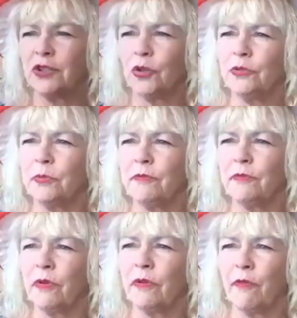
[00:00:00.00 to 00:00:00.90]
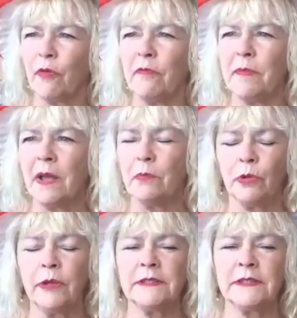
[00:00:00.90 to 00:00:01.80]
I told you before, 4 of my
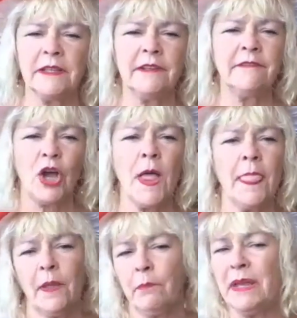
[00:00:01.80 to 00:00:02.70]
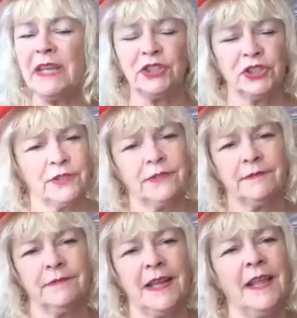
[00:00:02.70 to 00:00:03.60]
employees live on the beach
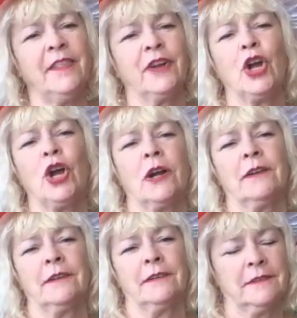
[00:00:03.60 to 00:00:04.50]
in their car.